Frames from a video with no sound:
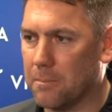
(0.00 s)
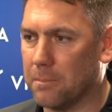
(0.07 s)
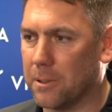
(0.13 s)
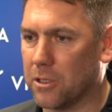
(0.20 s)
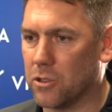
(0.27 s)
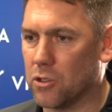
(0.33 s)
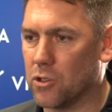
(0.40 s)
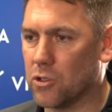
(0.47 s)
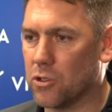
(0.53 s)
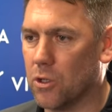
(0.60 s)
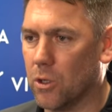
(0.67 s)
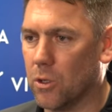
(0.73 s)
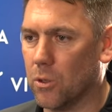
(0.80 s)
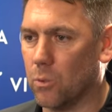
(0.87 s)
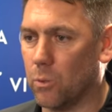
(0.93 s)
because
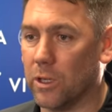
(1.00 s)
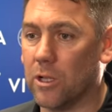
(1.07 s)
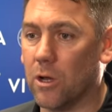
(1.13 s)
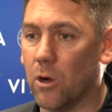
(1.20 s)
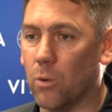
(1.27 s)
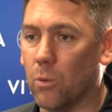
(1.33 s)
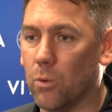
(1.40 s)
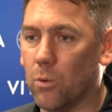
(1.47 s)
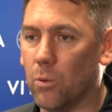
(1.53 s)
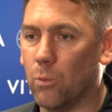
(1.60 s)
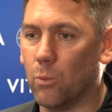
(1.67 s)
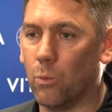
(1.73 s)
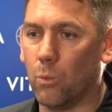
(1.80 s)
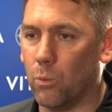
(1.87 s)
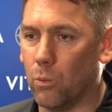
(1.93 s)
we know
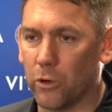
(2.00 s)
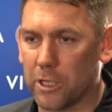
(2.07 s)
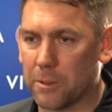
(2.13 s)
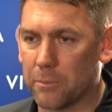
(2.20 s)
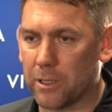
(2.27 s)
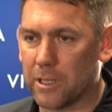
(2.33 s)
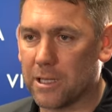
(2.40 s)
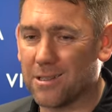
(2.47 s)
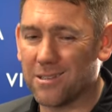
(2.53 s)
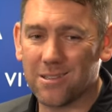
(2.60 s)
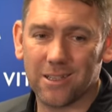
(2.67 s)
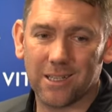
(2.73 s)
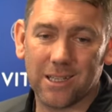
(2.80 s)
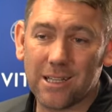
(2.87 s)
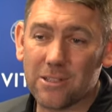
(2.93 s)
what he brings.
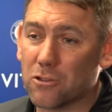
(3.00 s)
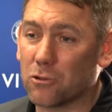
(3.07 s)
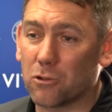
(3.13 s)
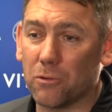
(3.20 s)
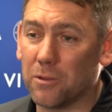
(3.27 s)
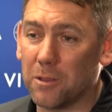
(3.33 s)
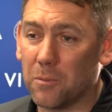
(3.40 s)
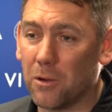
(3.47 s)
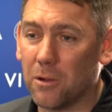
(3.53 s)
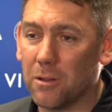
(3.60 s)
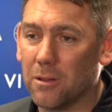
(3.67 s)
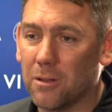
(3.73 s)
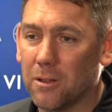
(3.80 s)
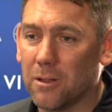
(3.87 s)
He needs a scruffy one.